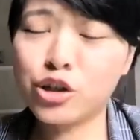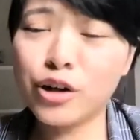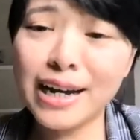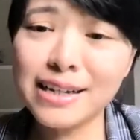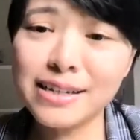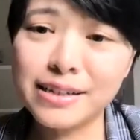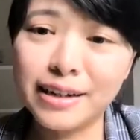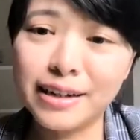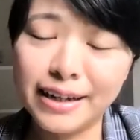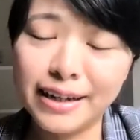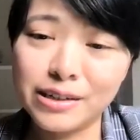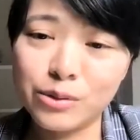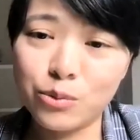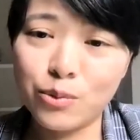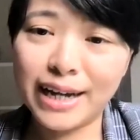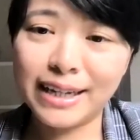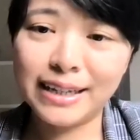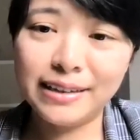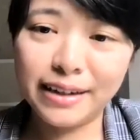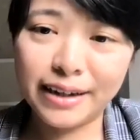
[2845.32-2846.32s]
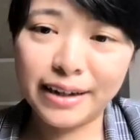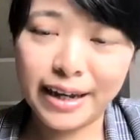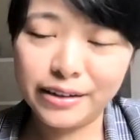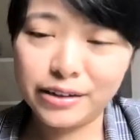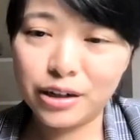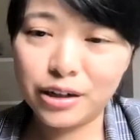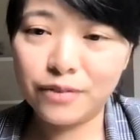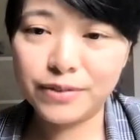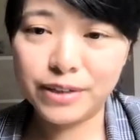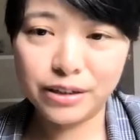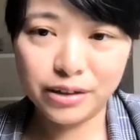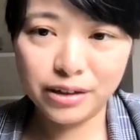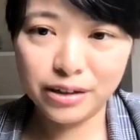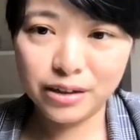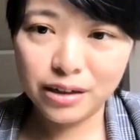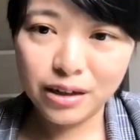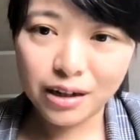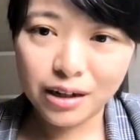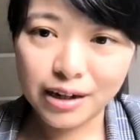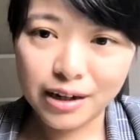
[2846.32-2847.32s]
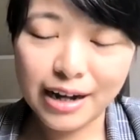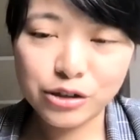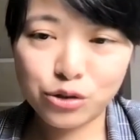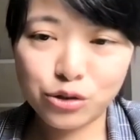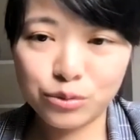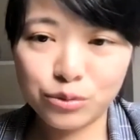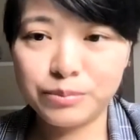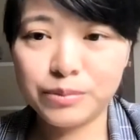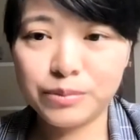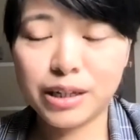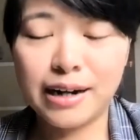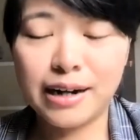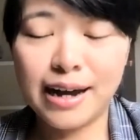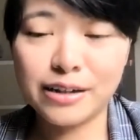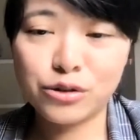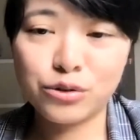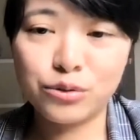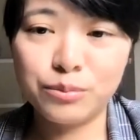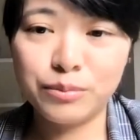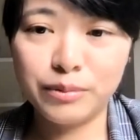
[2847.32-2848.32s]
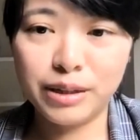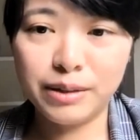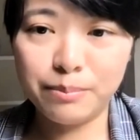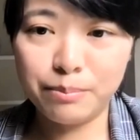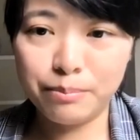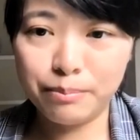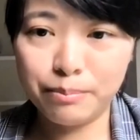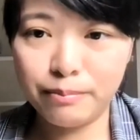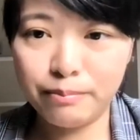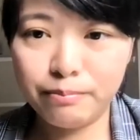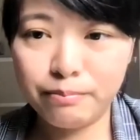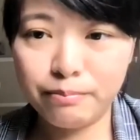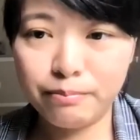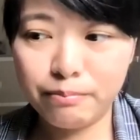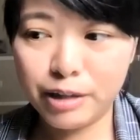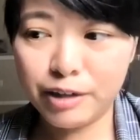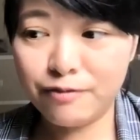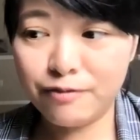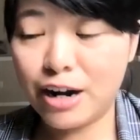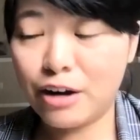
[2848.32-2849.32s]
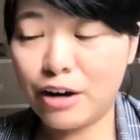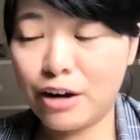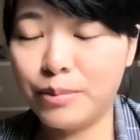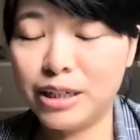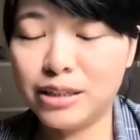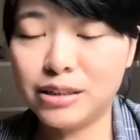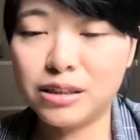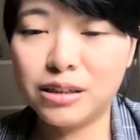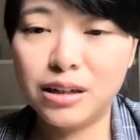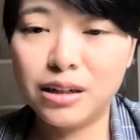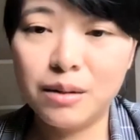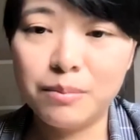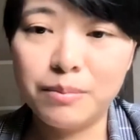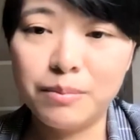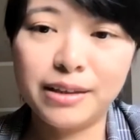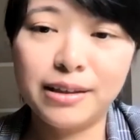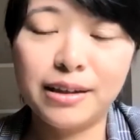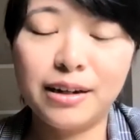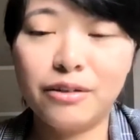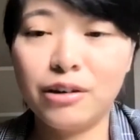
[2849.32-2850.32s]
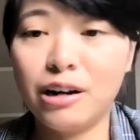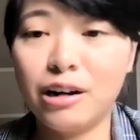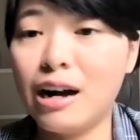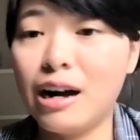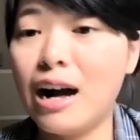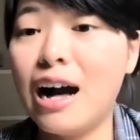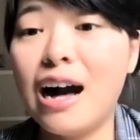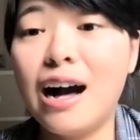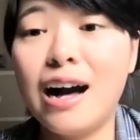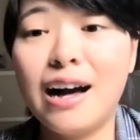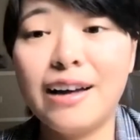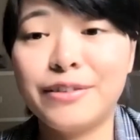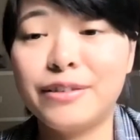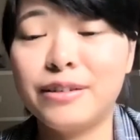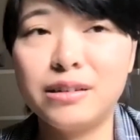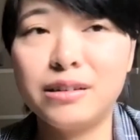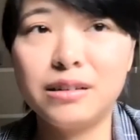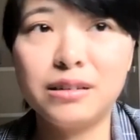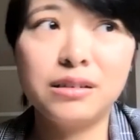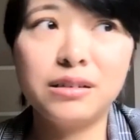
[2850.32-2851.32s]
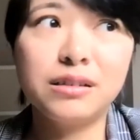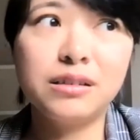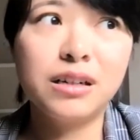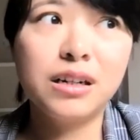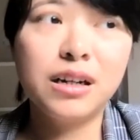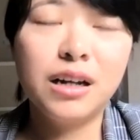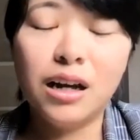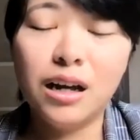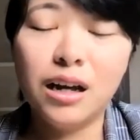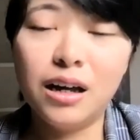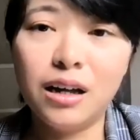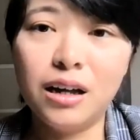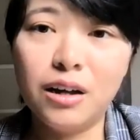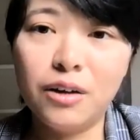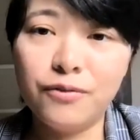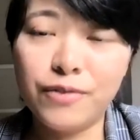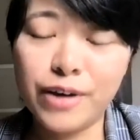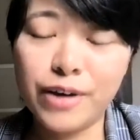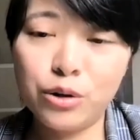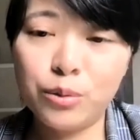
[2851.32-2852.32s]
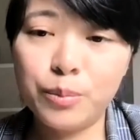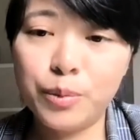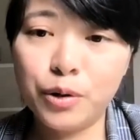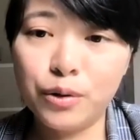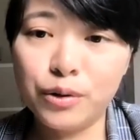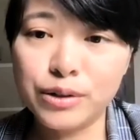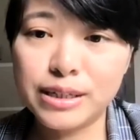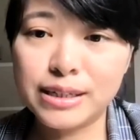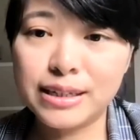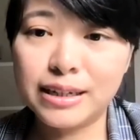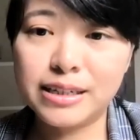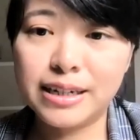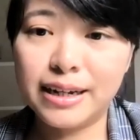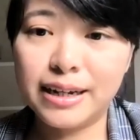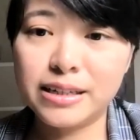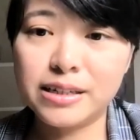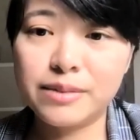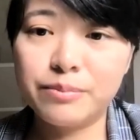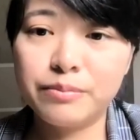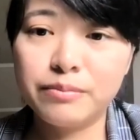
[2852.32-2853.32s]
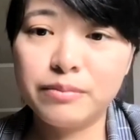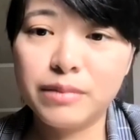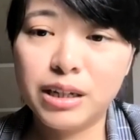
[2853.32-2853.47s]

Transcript: trust is one indicator of the classroom, classroom in, environment, but there are other uh, variables such as